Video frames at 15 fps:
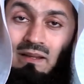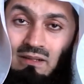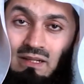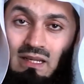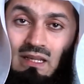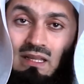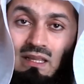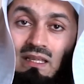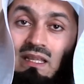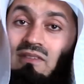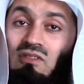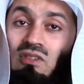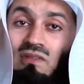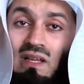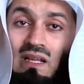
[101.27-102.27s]
Really, the
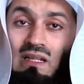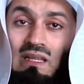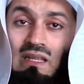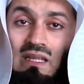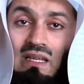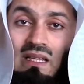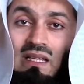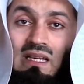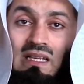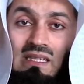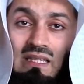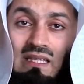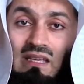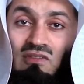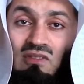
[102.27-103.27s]
gift of health is
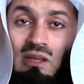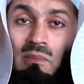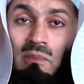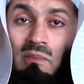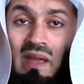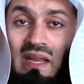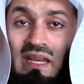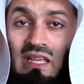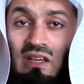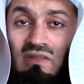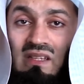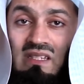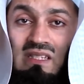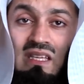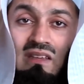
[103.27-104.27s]
a gift that many of
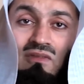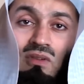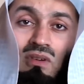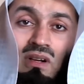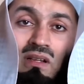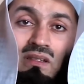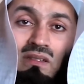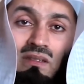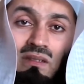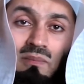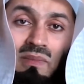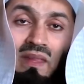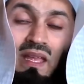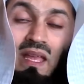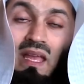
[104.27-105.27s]
us take for granted.
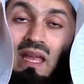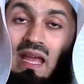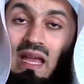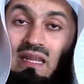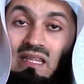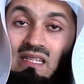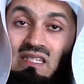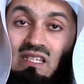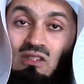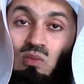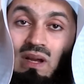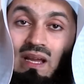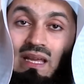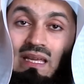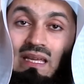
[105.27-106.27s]
And this is
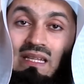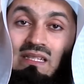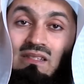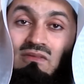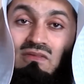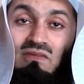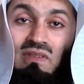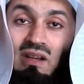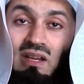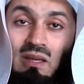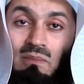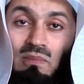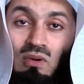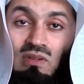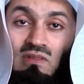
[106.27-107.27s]
why it's very
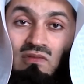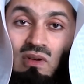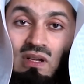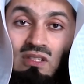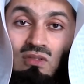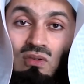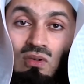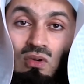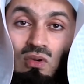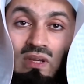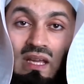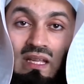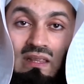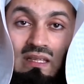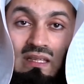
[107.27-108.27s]
important for us to look
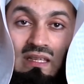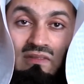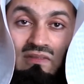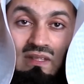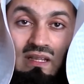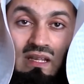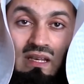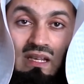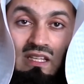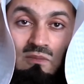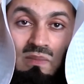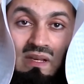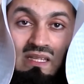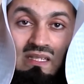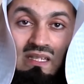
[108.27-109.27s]
at the gift that Allah has
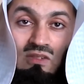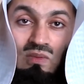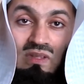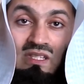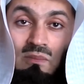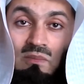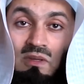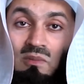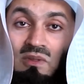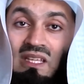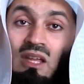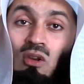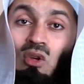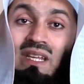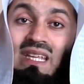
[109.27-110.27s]
blessed us with. Some people
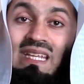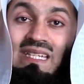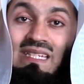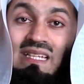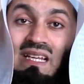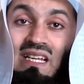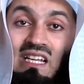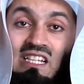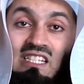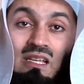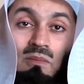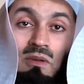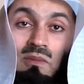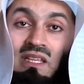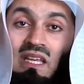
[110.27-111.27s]
cannot eat.
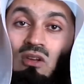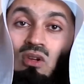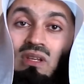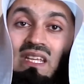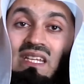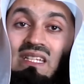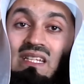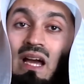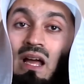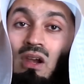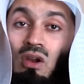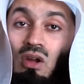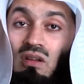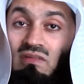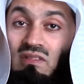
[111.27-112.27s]
Some people cannot eat a
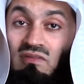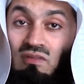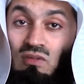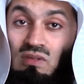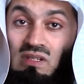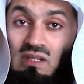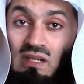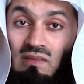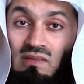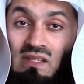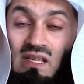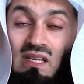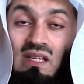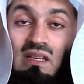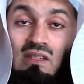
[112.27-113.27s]
lot of the
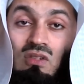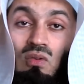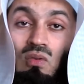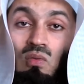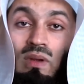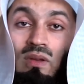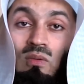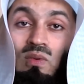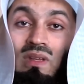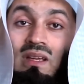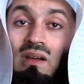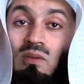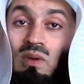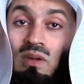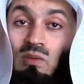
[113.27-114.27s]
foodstuffs. So when
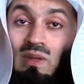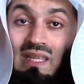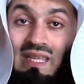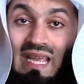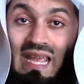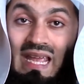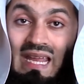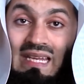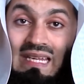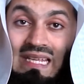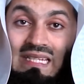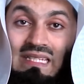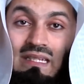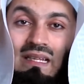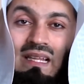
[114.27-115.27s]
we can
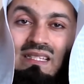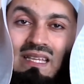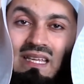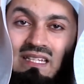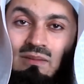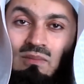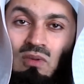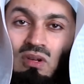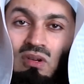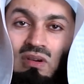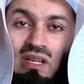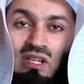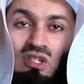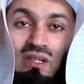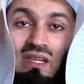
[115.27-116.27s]
eat it, let's eat in
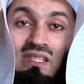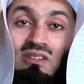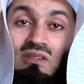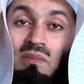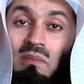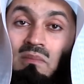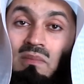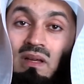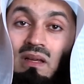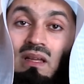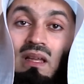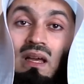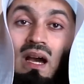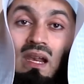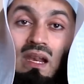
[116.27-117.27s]
moderation. Let's
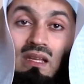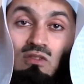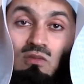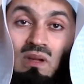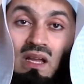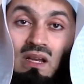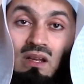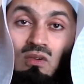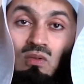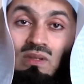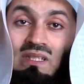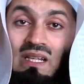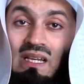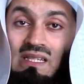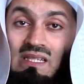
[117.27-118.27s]
remember Allah subhanahu wa
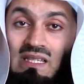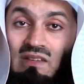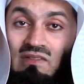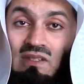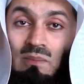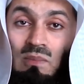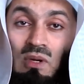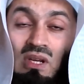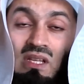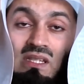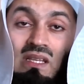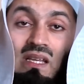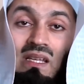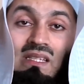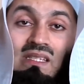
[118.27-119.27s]
ta'ala's gift upon us.